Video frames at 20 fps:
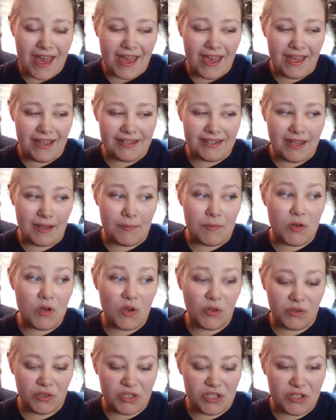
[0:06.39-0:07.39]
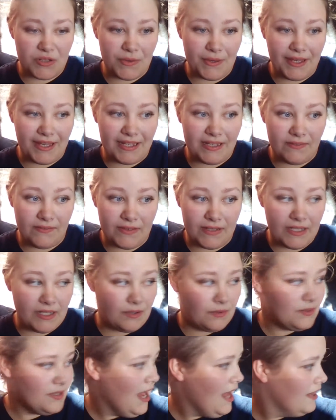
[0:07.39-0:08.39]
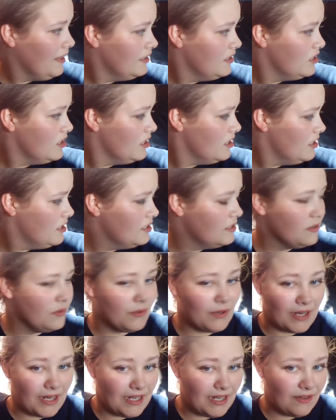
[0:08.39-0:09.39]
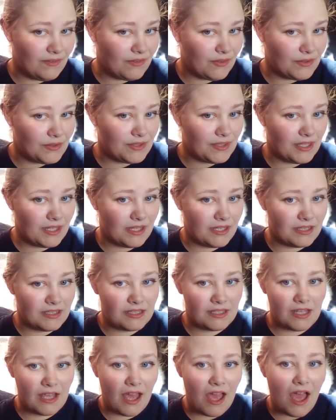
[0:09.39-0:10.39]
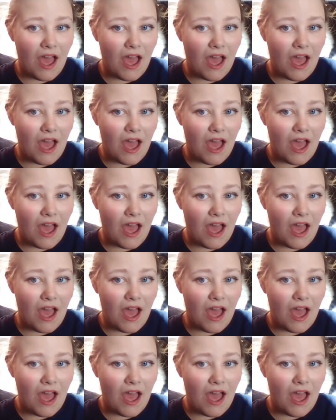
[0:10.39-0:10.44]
and I'm not doing any video challenges or any of those things.